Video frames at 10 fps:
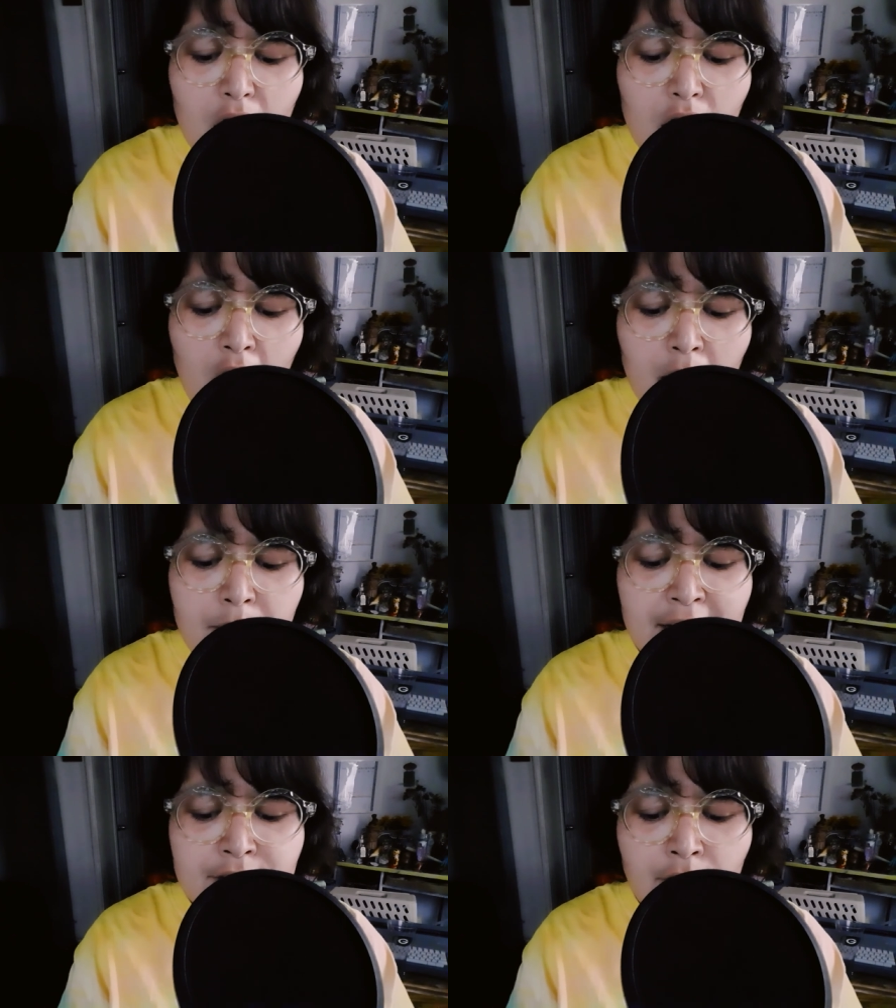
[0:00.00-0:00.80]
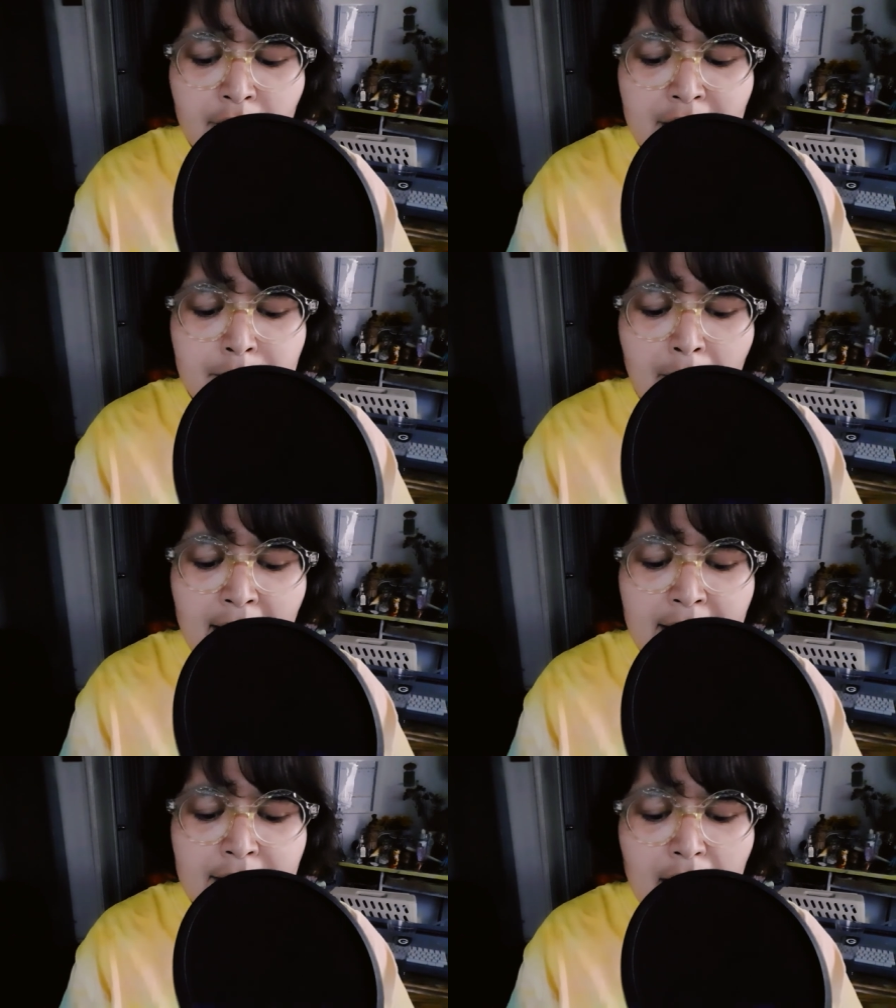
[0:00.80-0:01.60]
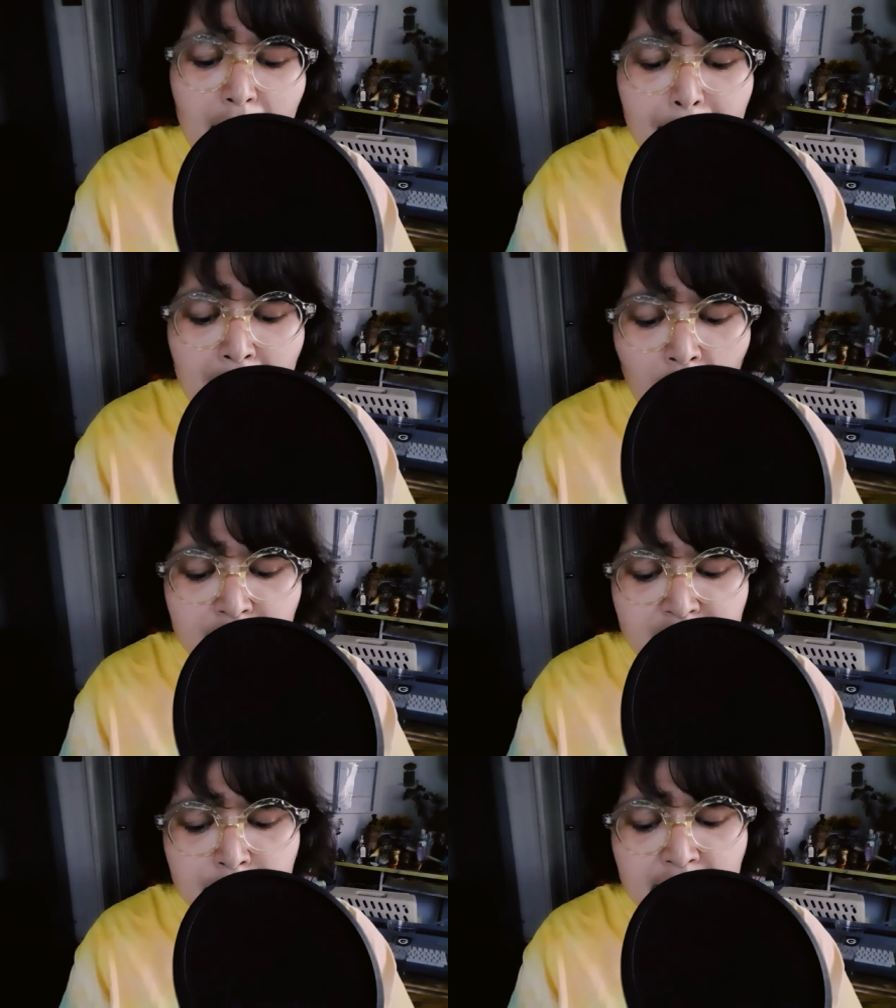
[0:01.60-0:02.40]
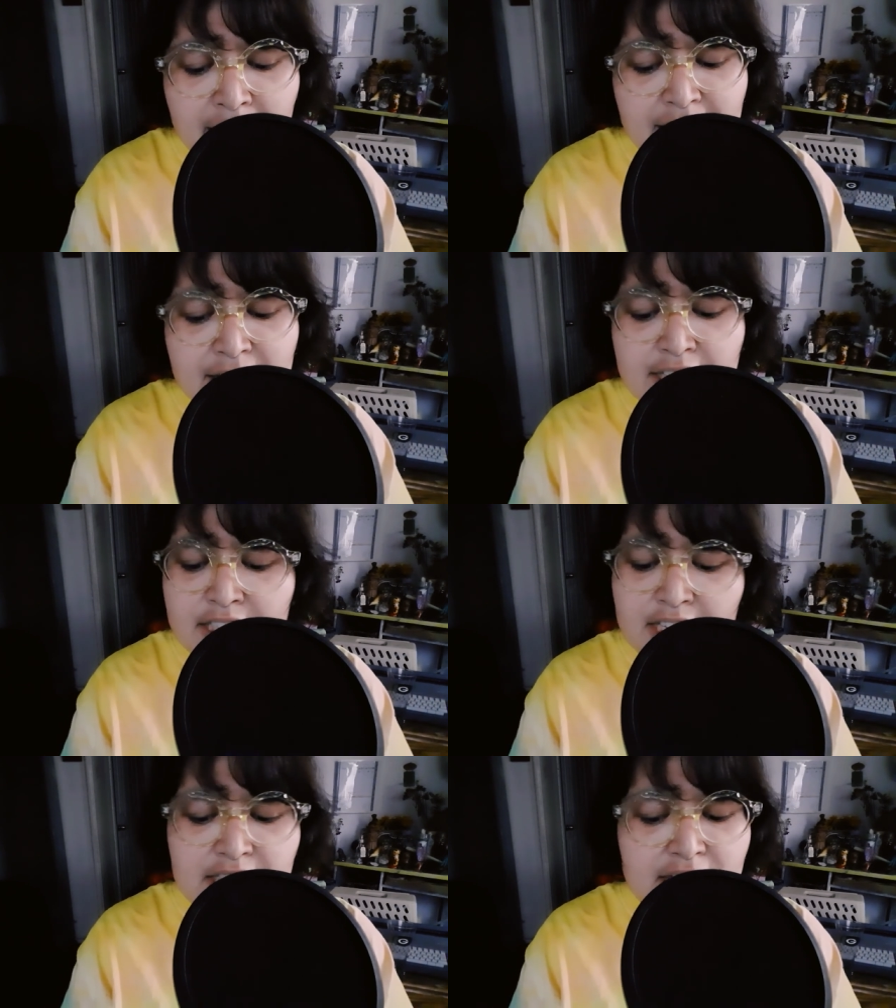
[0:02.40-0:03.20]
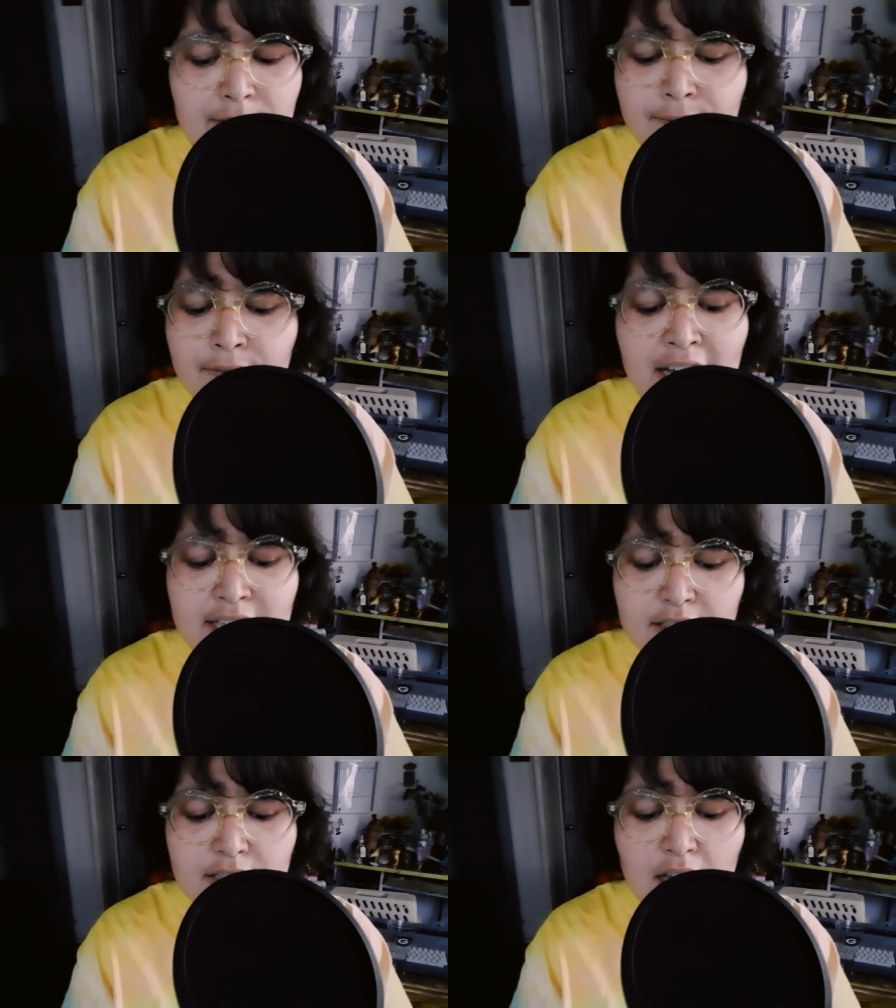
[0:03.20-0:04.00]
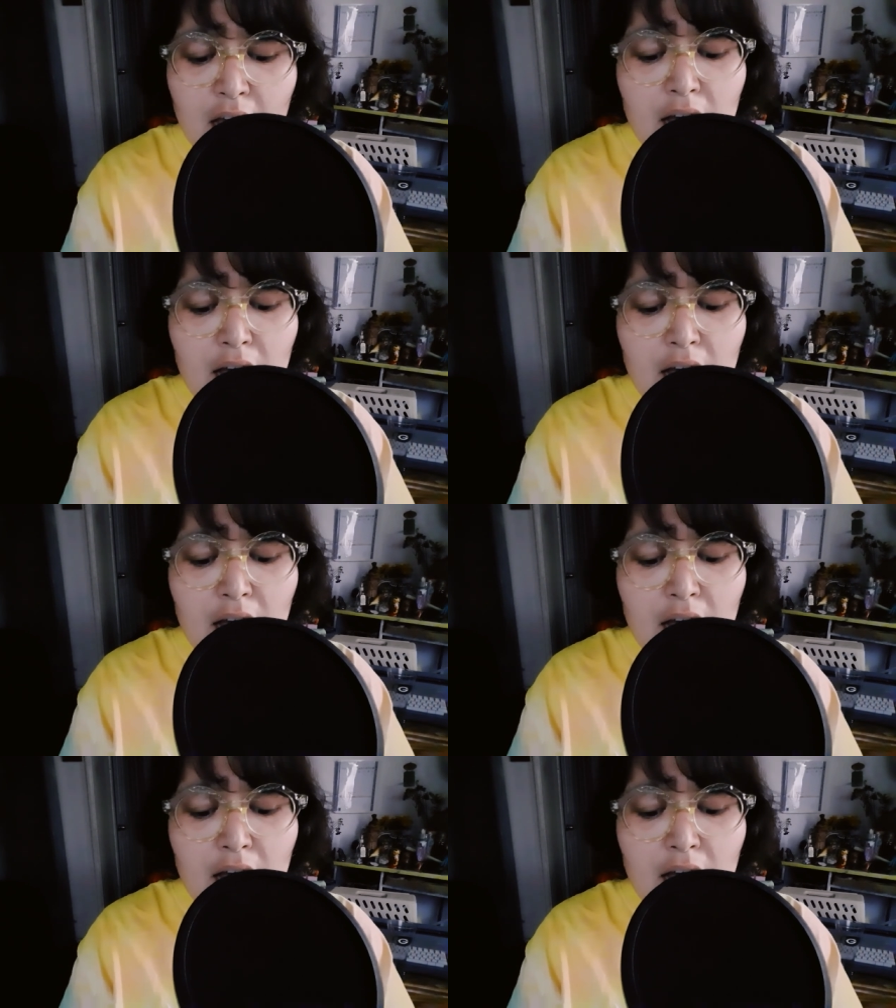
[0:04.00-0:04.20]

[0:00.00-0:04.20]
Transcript: Calm thy darkened mind by contemplating these distant flights